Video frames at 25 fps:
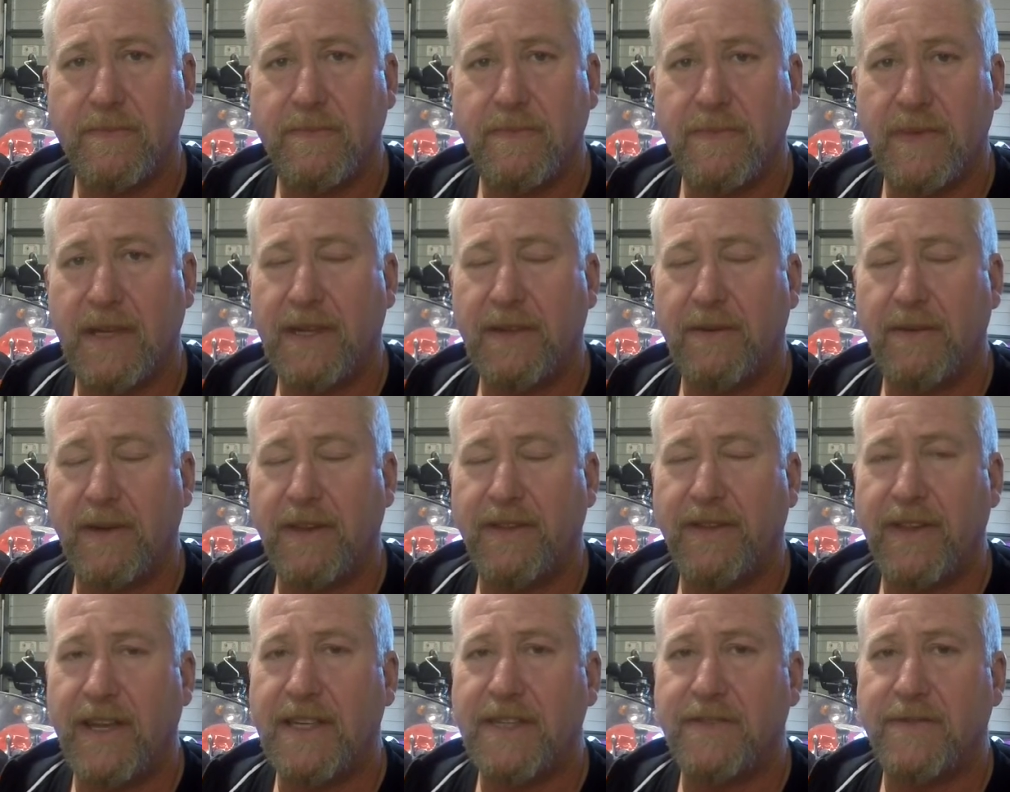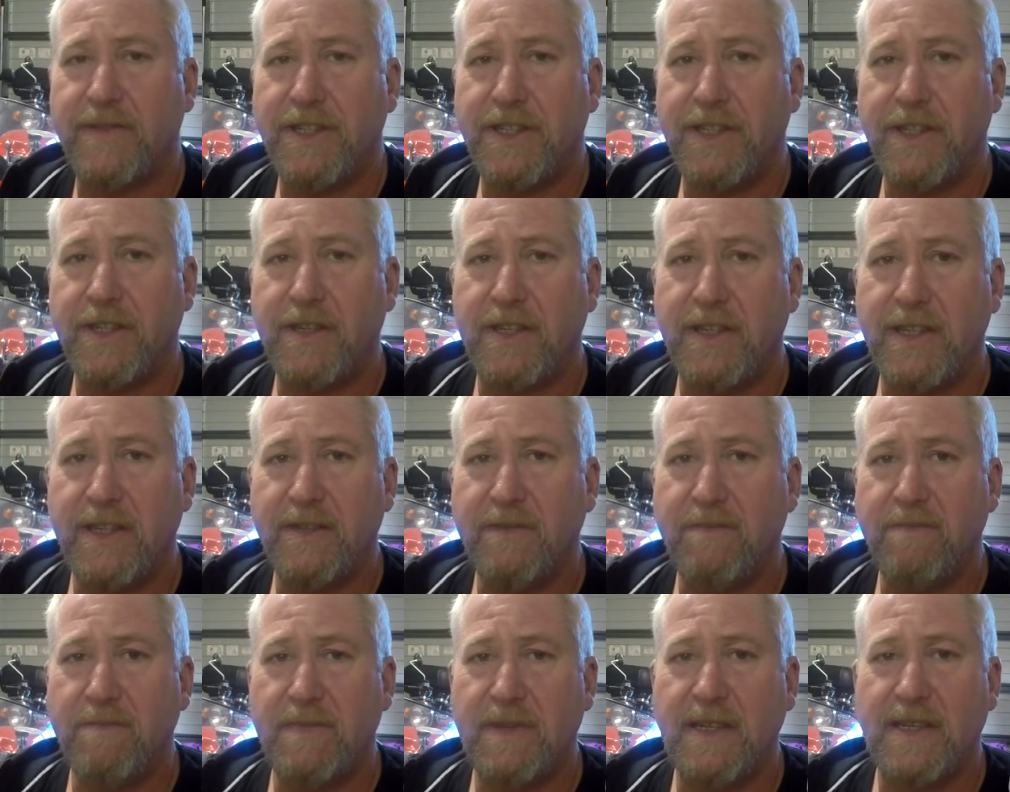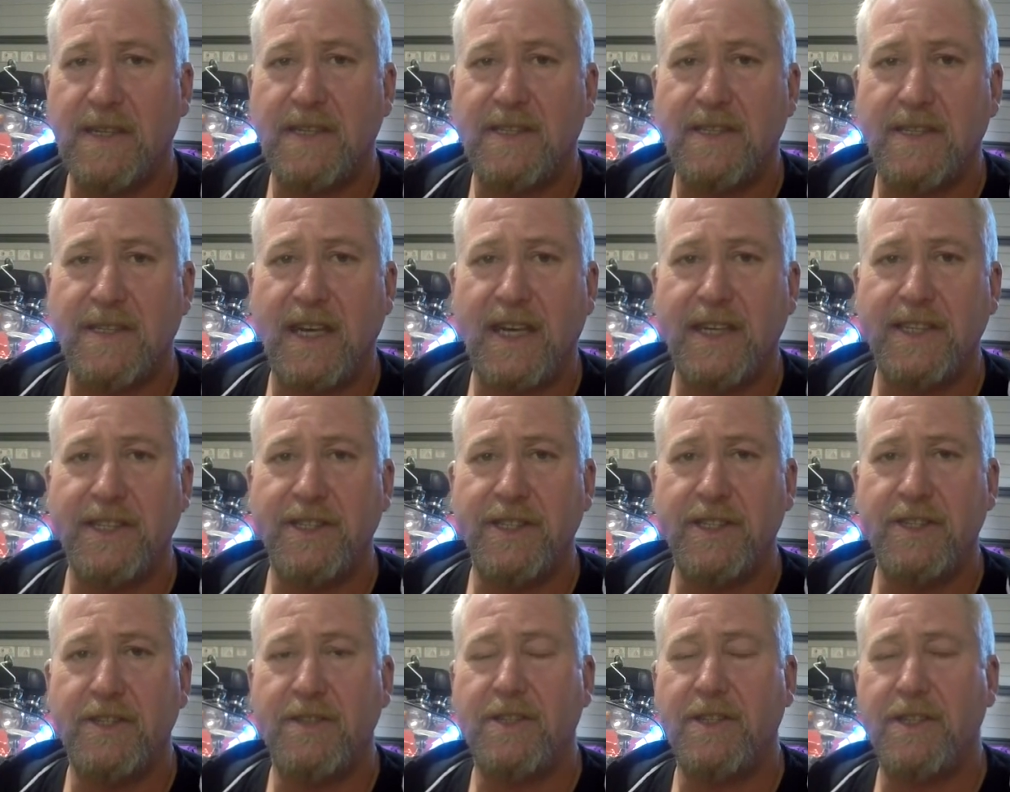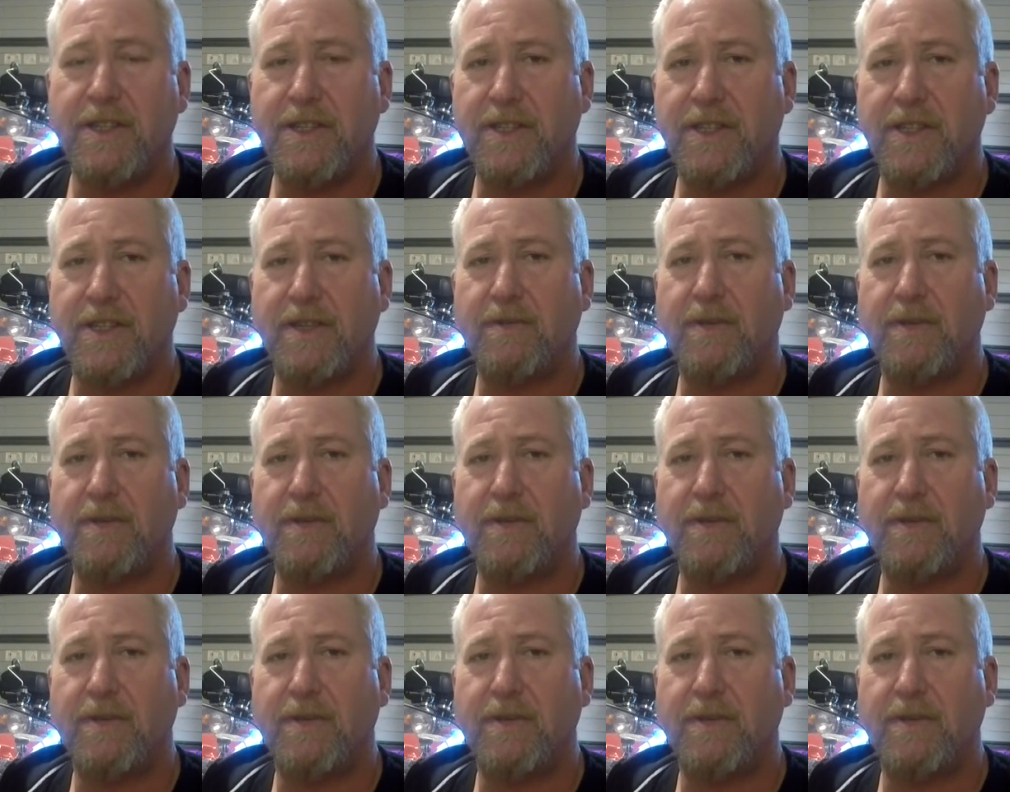But anyway, thanks for tuning in. Stay tuned. Usually